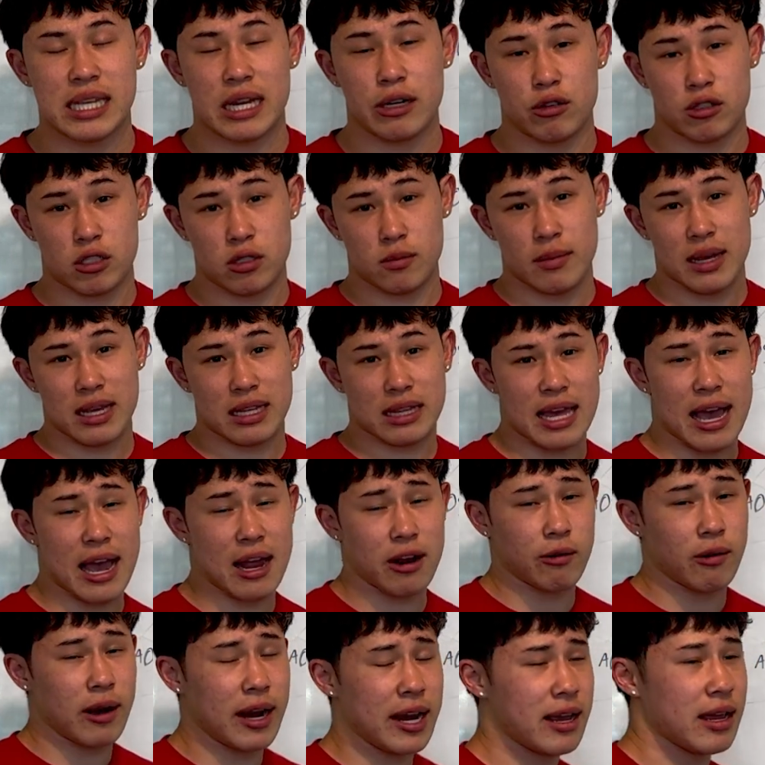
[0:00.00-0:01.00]
or something like that,
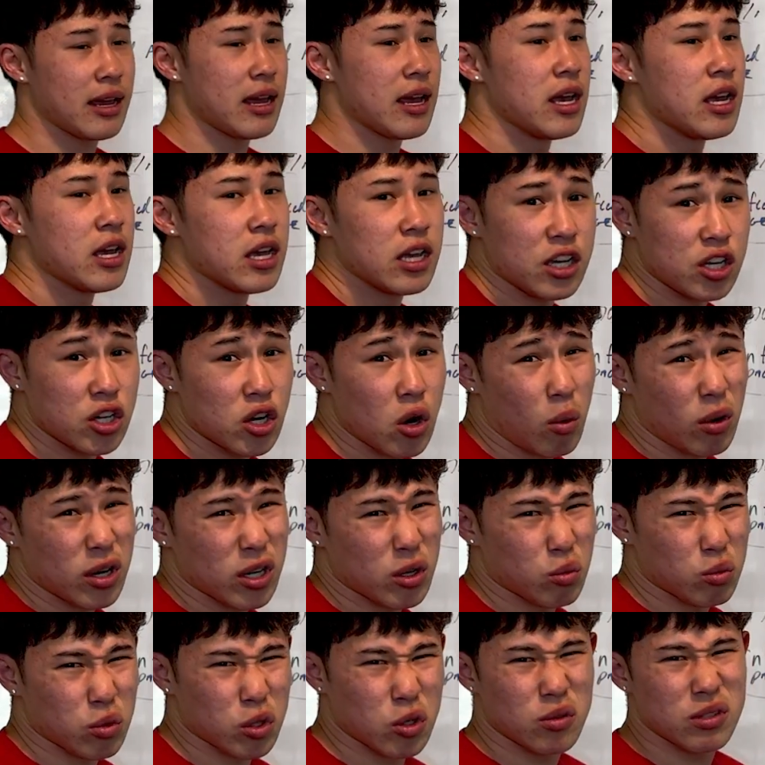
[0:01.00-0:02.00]
right, you don't want to
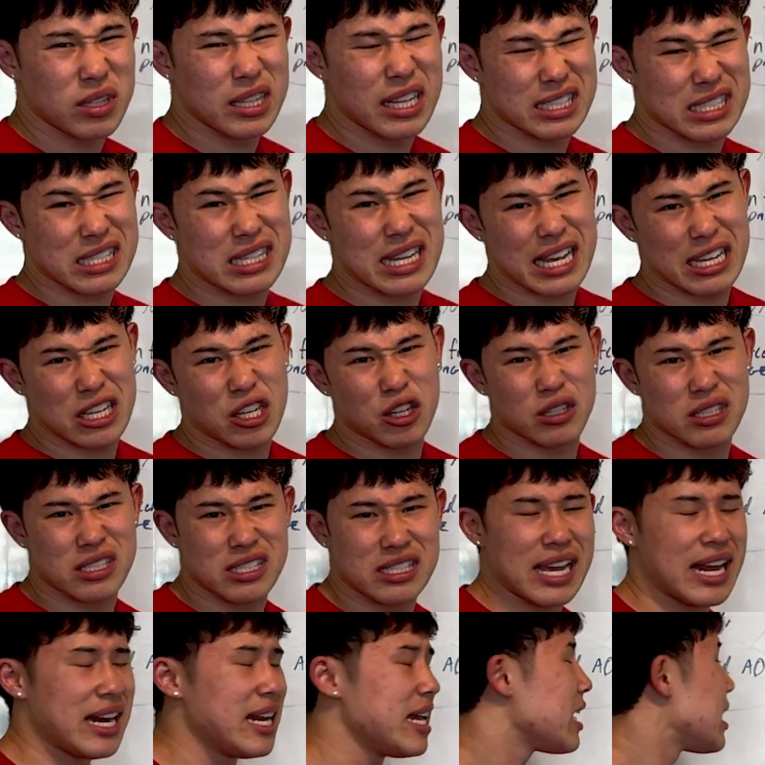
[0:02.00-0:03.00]
ruin this like your
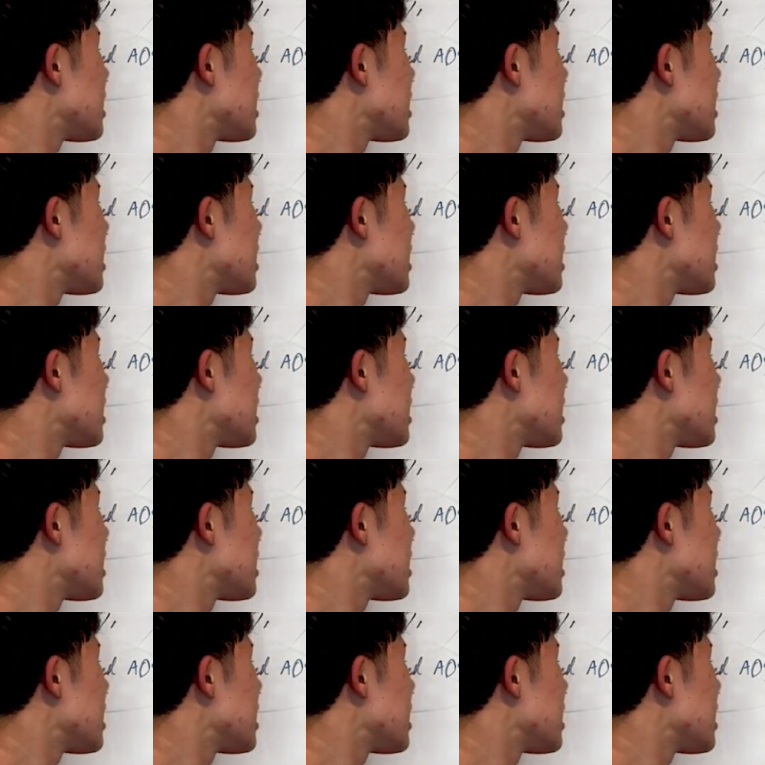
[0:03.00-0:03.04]
aesthetic,